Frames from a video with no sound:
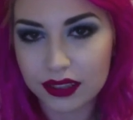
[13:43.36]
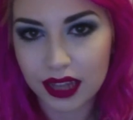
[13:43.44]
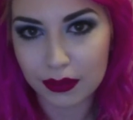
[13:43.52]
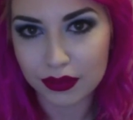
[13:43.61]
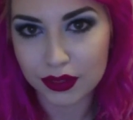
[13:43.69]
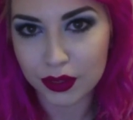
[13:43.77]

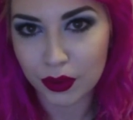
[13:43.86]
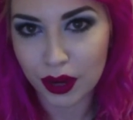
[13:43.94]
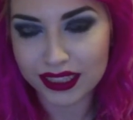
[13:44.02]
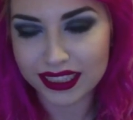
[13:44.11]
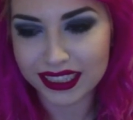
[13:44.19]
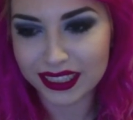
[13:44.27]
I'm
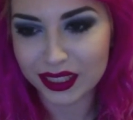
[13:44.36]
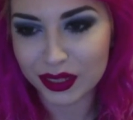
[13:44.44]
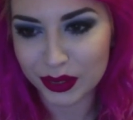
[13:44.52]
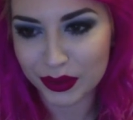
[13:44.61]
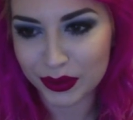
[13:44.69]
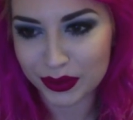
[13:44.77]

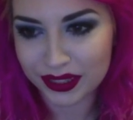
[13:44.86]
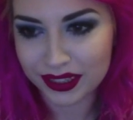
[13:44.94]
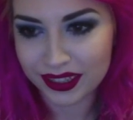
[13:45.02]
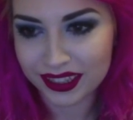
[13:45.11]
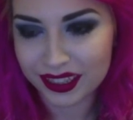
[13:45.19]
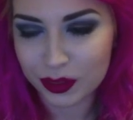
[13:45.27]

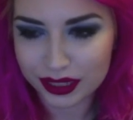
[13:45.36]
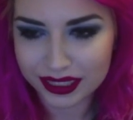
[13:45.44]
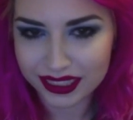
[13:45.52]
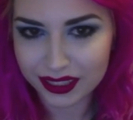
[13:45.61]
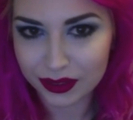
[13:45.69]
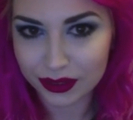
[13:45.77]

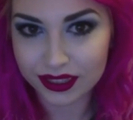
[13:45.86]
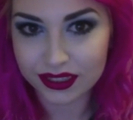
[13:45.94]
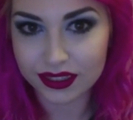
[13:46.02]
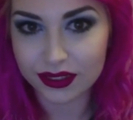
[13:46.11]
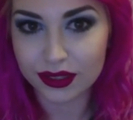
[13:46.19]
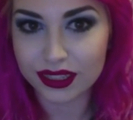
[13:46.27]
22 years
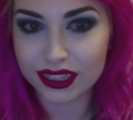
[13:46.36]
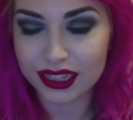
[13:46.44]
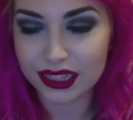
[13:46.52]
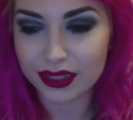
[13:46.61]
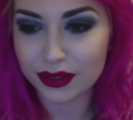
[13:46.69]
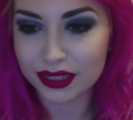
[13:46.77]
old
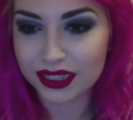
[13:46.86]
now.